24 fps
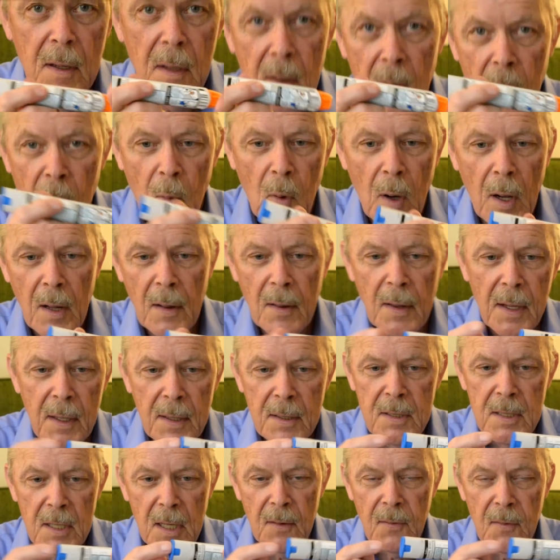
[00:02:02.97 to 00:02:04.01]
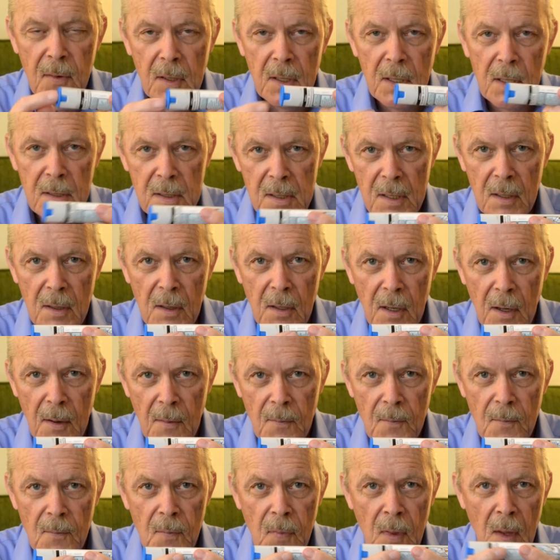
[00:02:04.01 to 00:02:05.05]
while that safety is in there.
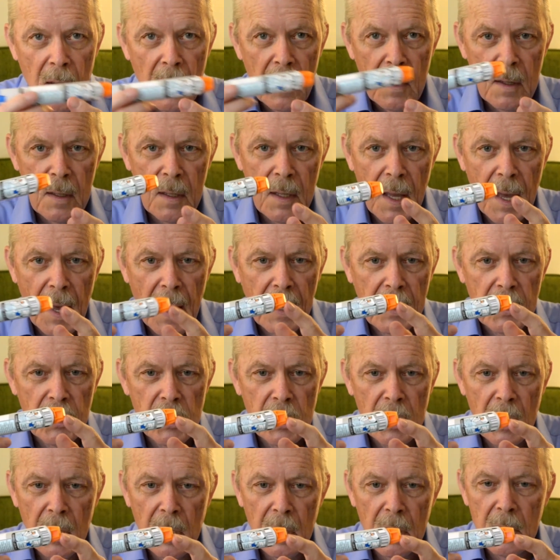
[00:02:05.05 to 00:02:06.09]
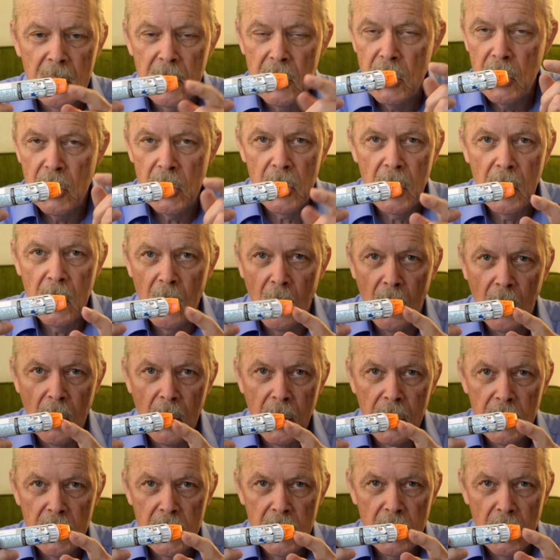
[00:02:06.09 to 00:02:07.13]
The action end is usually
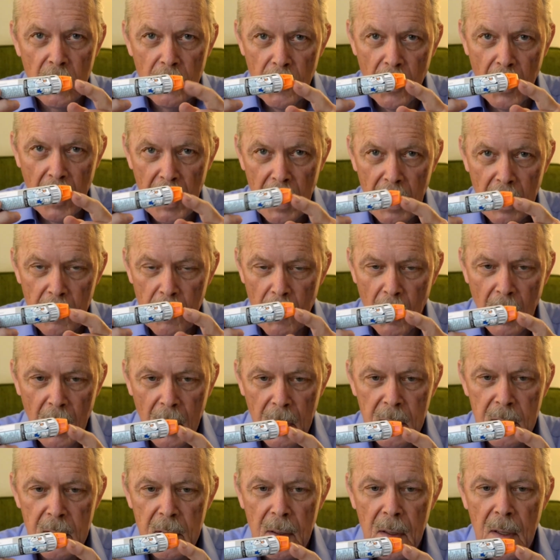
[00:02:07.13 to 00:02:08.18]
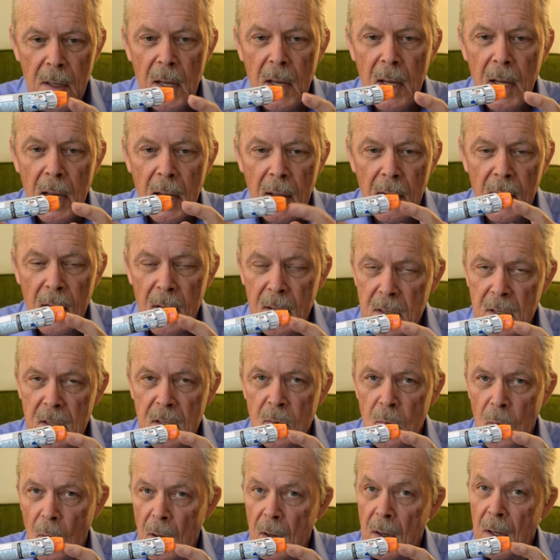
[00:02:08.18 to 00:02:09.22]
orange or brightly marked, and this is
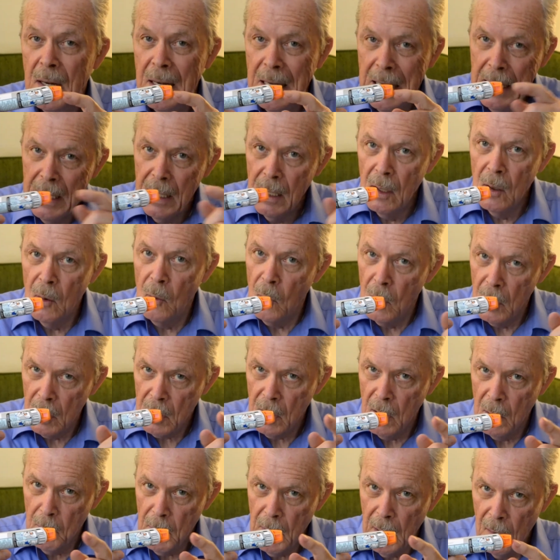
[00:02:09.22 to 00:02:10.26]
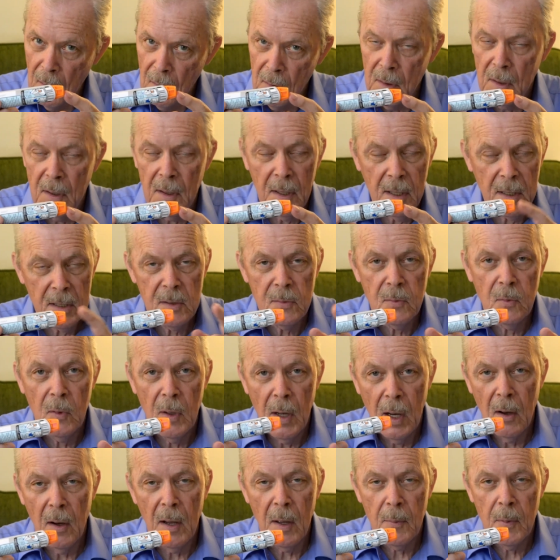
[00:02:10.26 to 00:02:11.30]
where the needle will come out, and that's
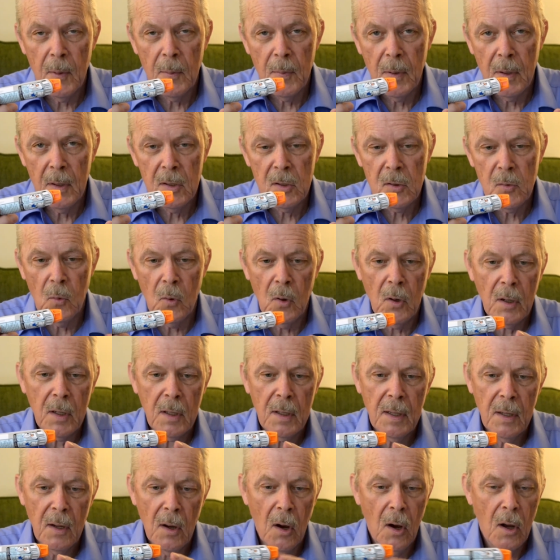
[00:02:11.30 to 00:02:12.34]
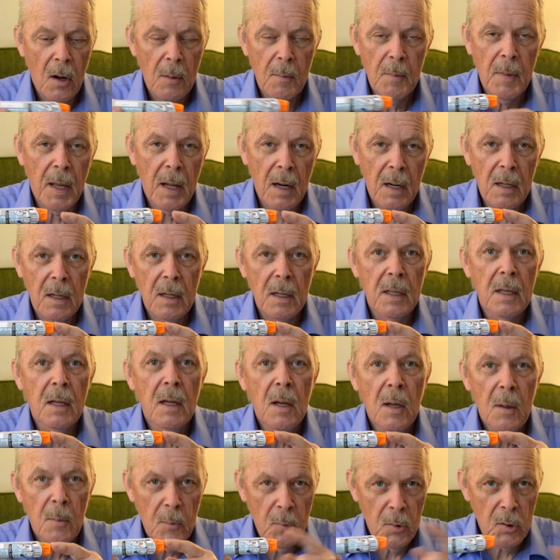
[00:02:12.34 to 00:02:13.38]
how EpiPens work. They automatically
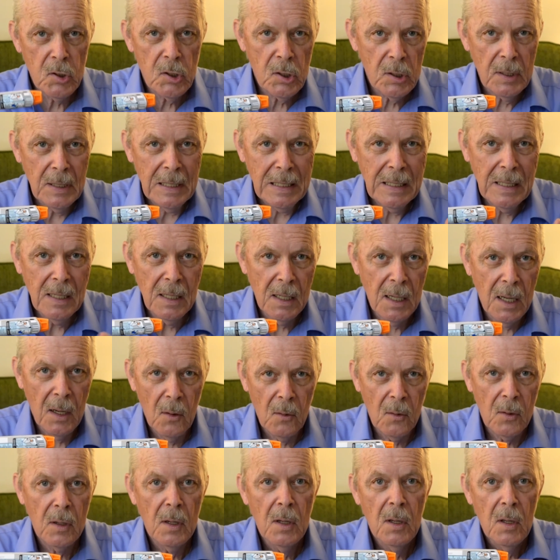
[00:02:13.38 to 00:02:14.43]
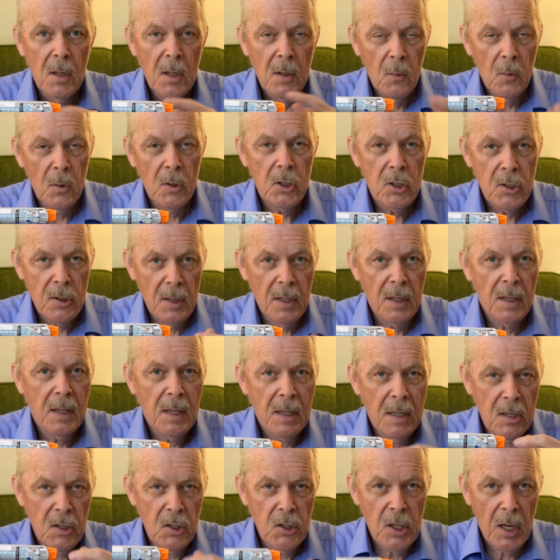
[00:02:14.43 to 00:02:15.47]
push a needle out, which then
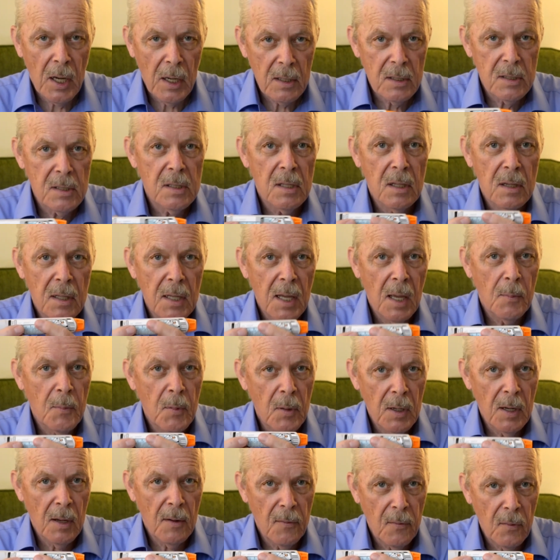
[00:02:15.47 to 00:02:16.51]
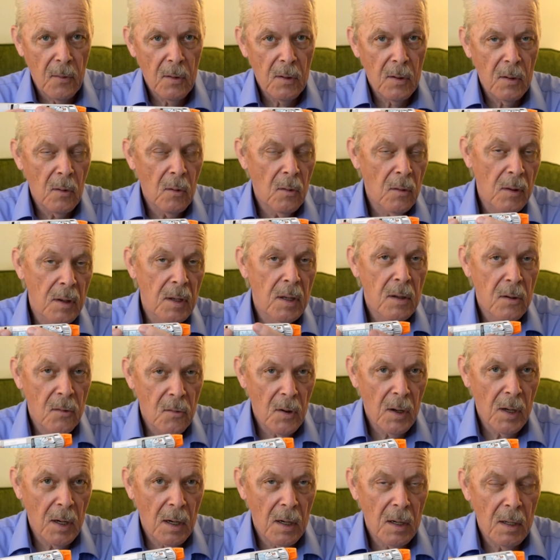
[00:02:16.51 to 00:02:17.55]
injects the epinephrine or the
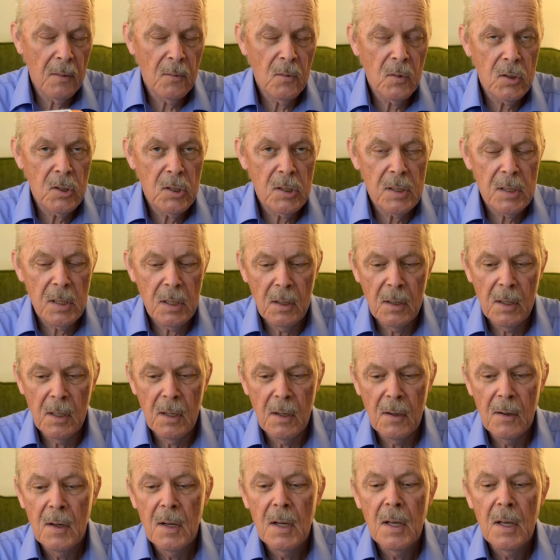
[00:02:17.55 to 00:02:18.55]
adrenaline, which is in there,